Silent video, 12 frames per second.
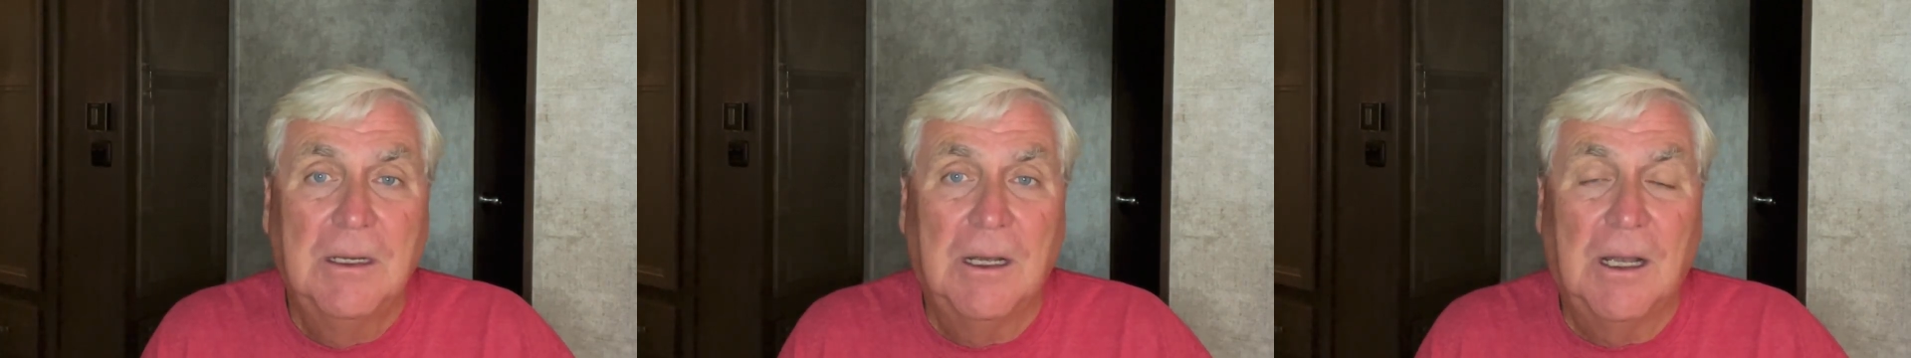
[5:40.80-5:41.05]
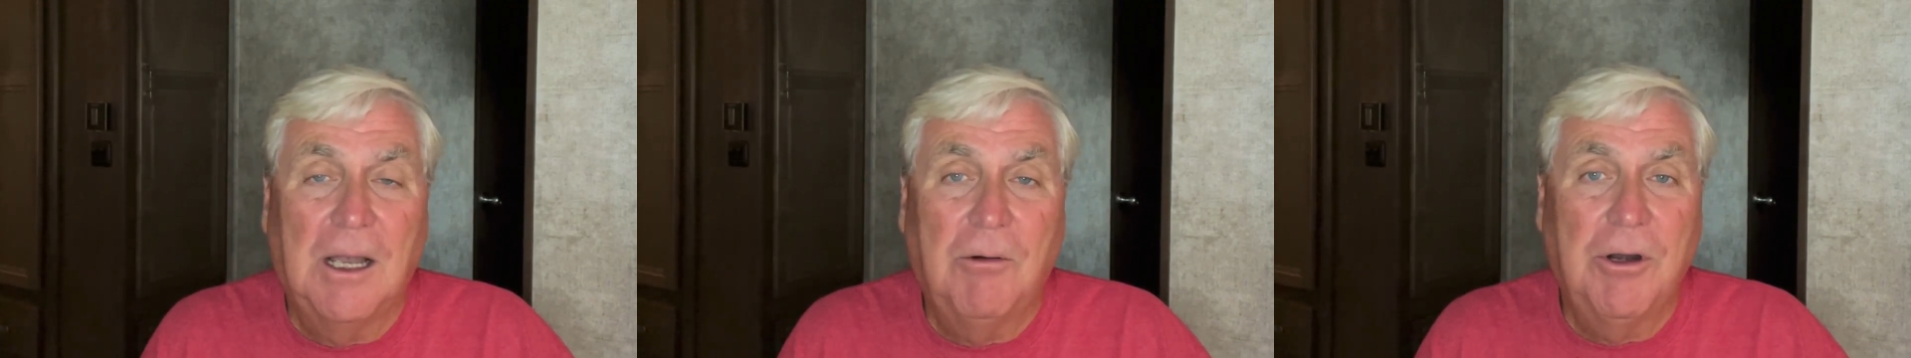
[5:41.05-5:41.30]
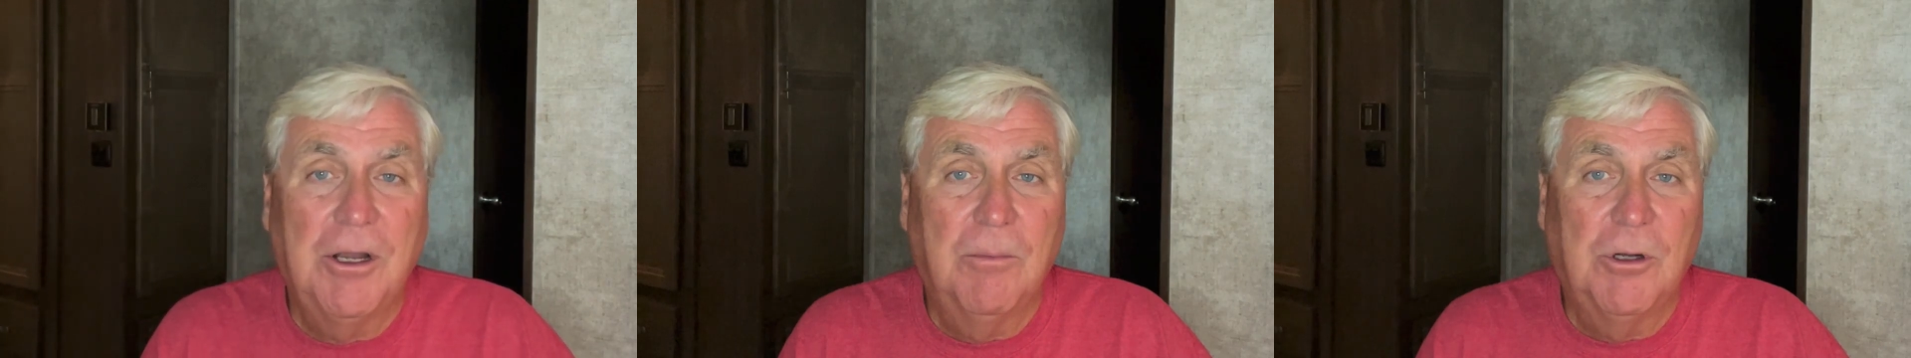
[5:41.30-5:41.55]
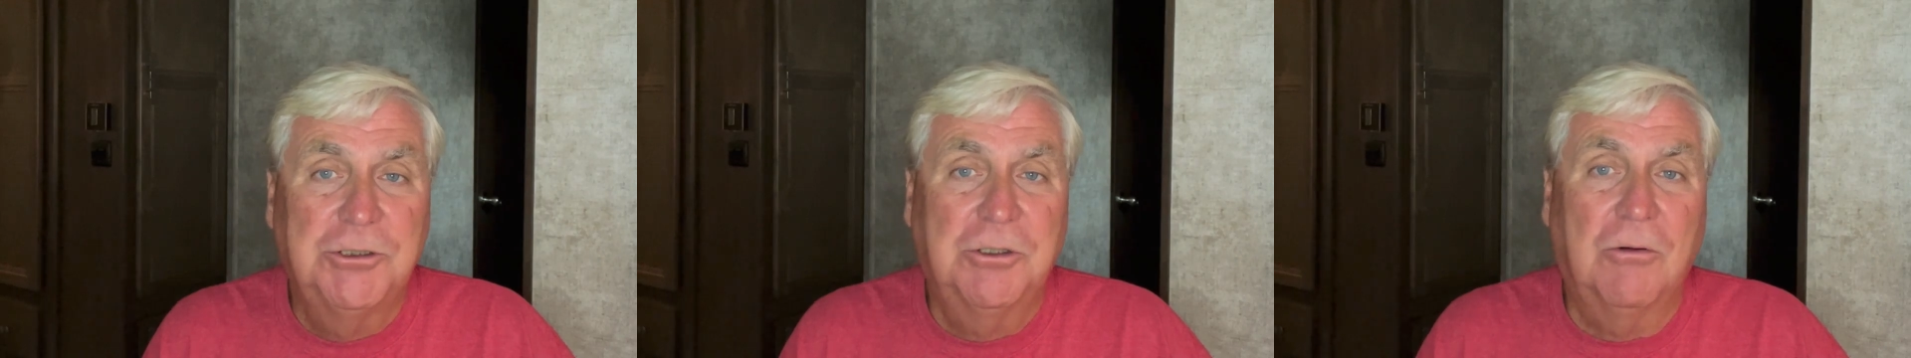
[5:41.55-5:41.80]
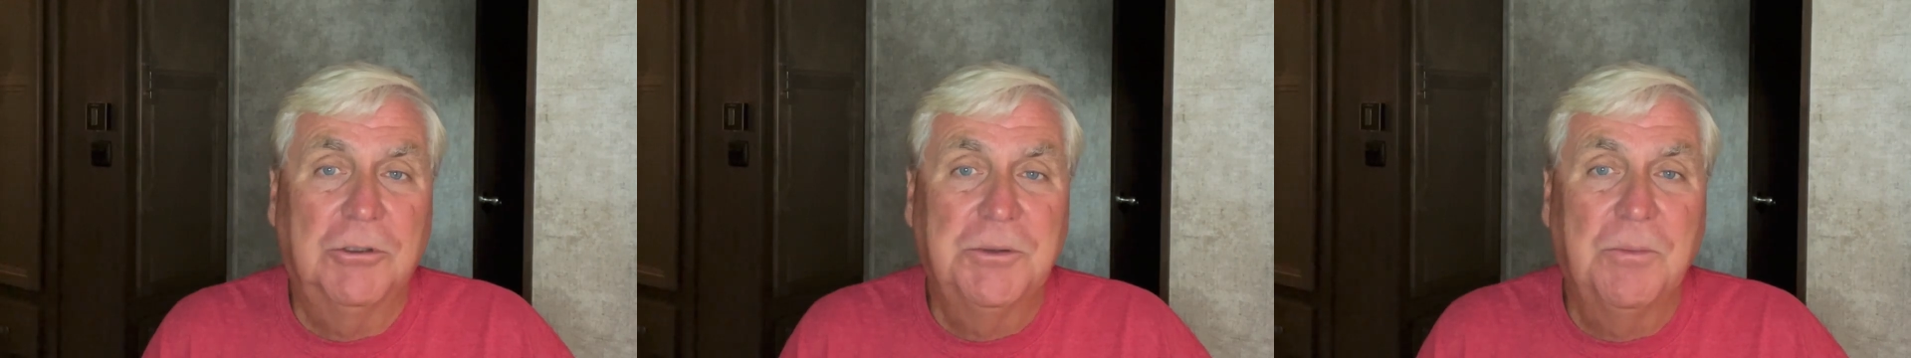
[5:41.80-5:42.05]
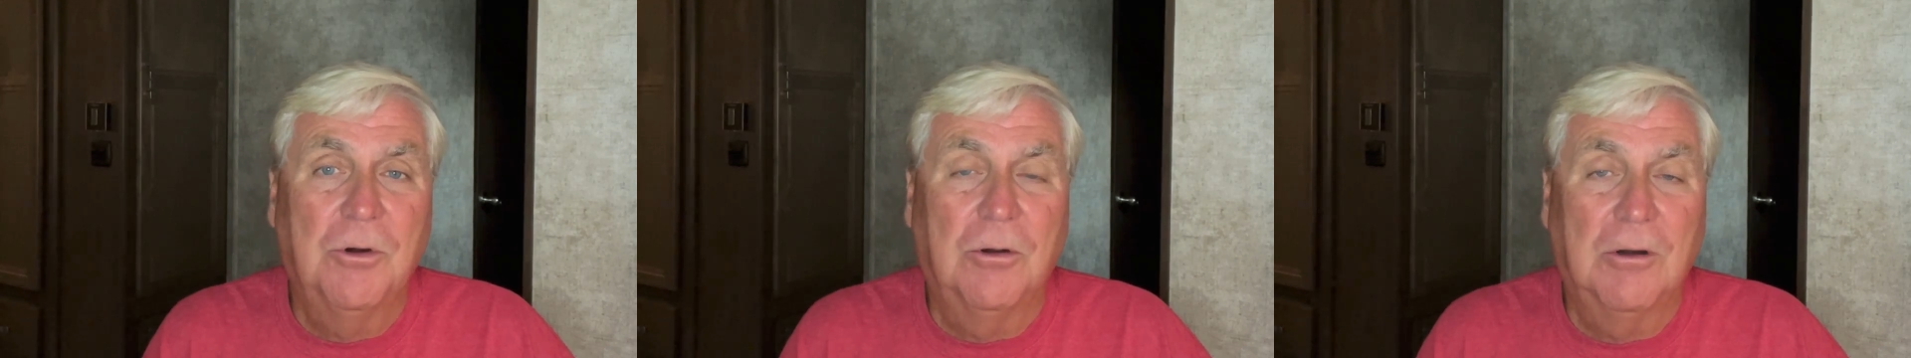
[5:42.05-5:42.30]
I want to hear about your
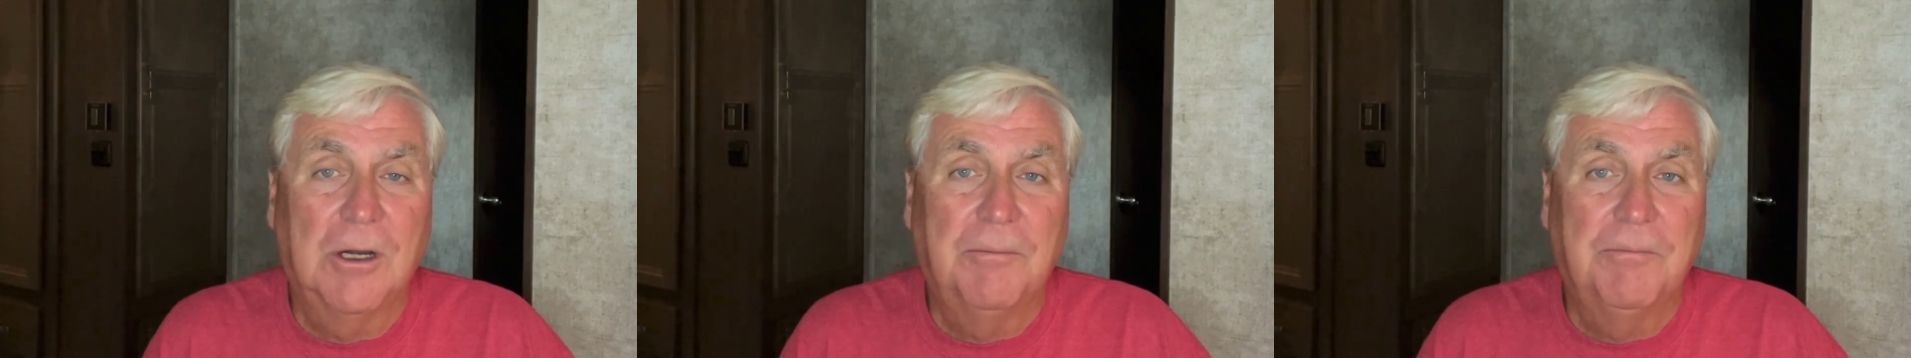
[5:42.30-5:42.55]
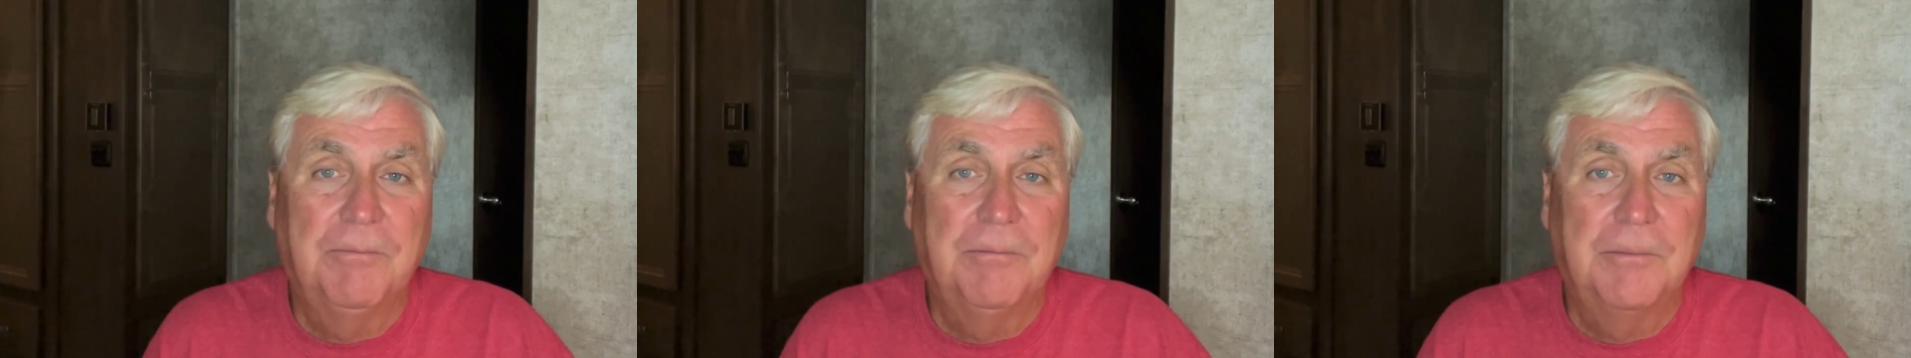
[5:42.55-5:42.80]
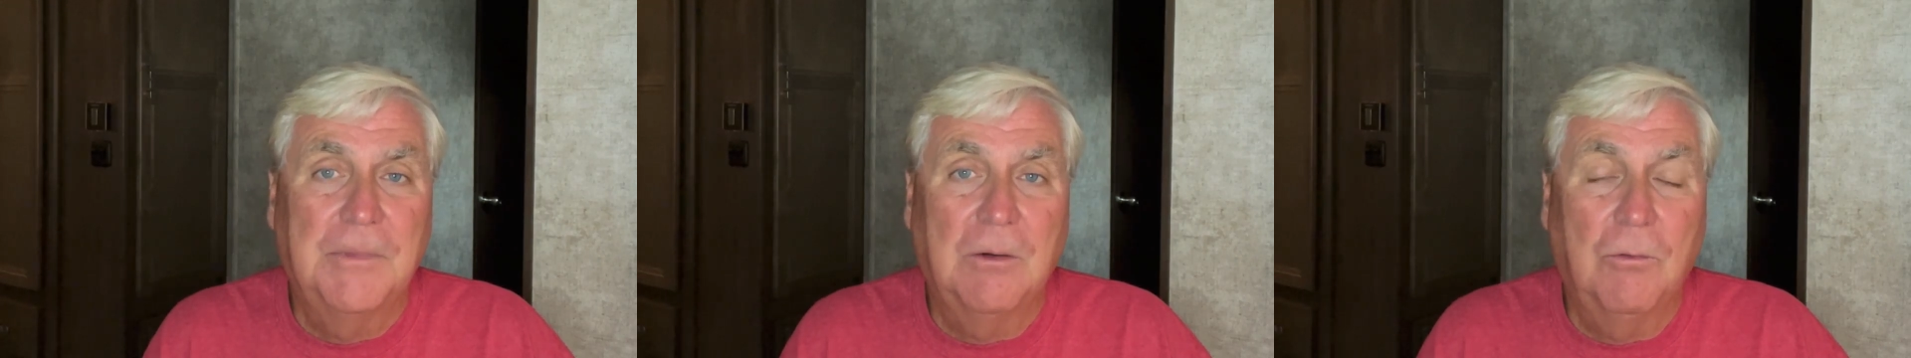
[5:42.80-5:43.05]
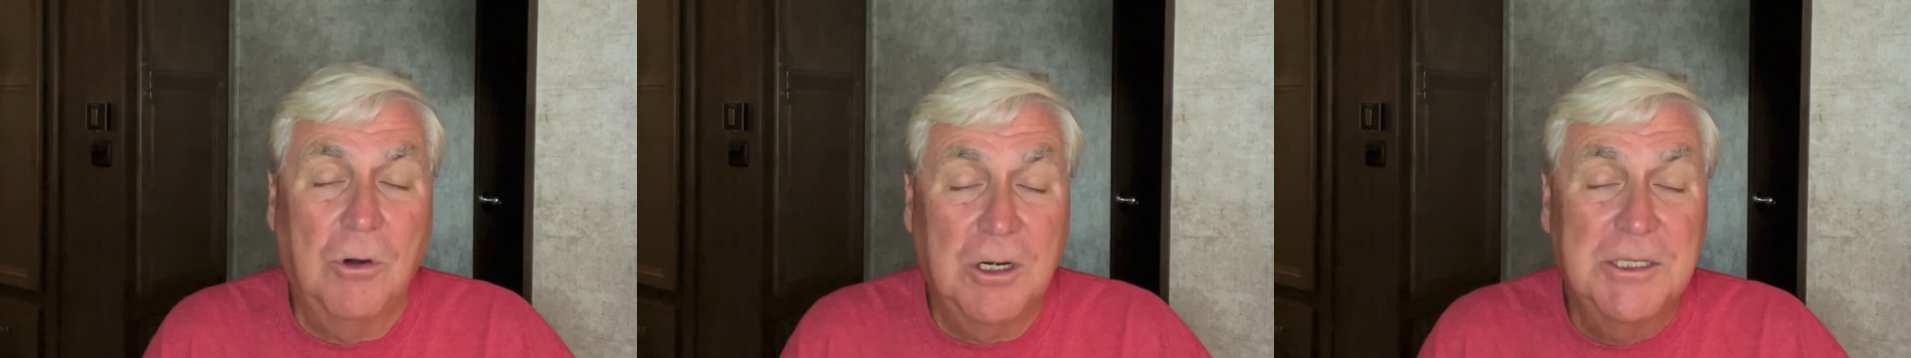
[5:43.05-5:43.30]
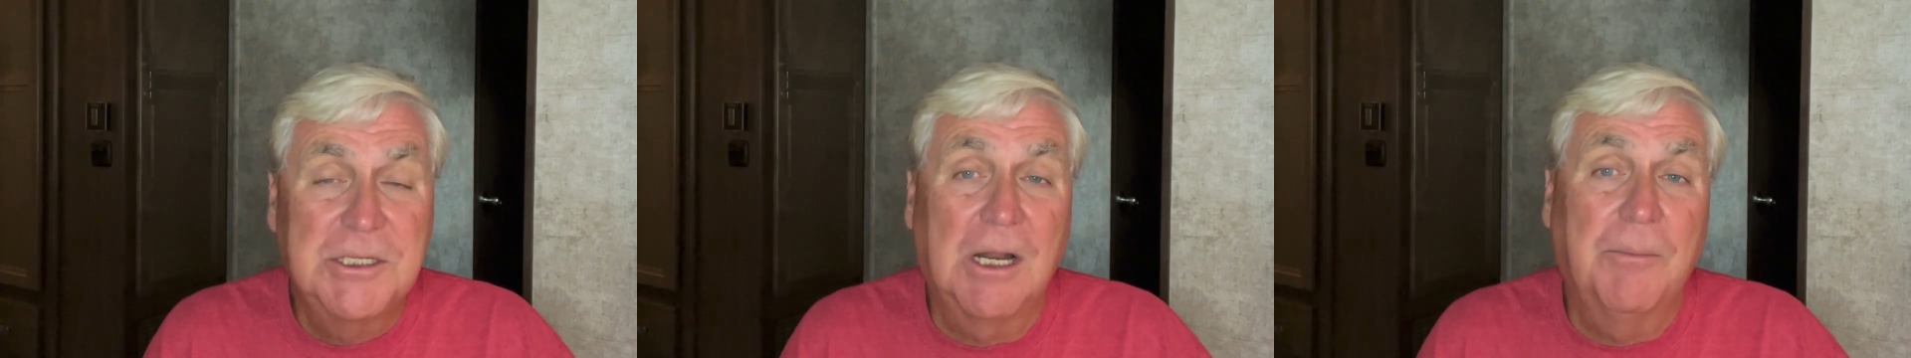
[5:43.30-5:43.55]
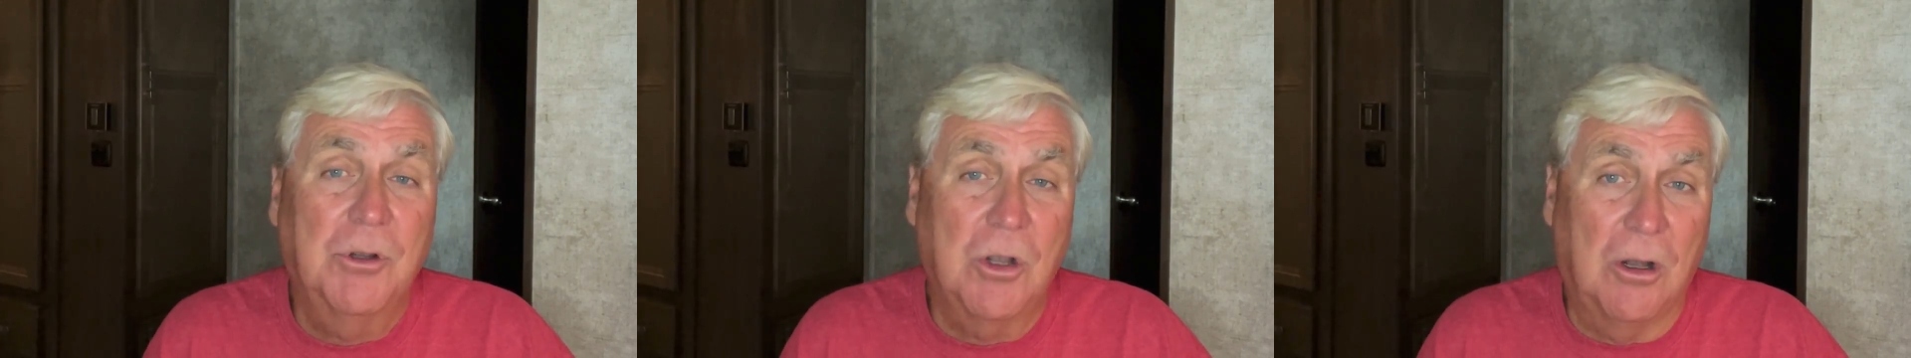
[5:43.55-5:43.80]
coaching program, we're going to set
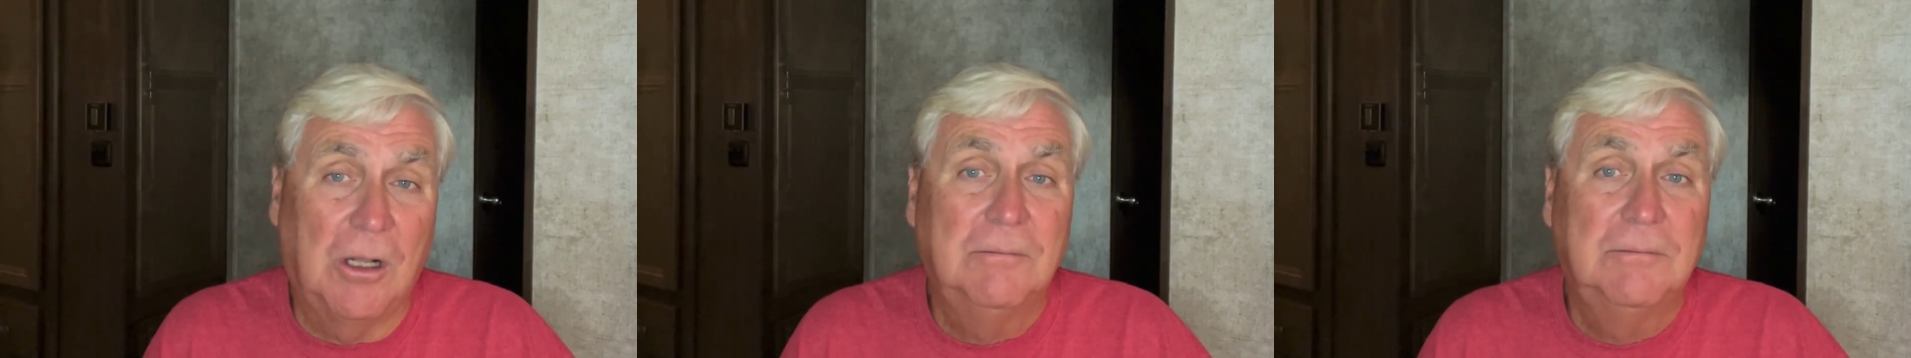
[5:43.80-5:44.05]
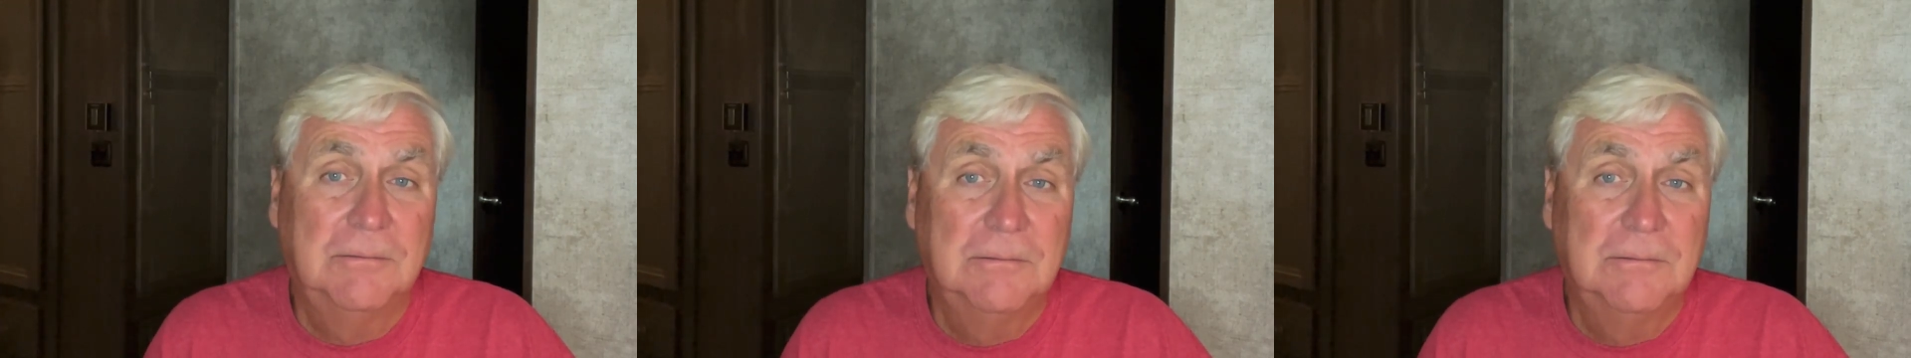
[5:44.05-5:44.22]
up a call.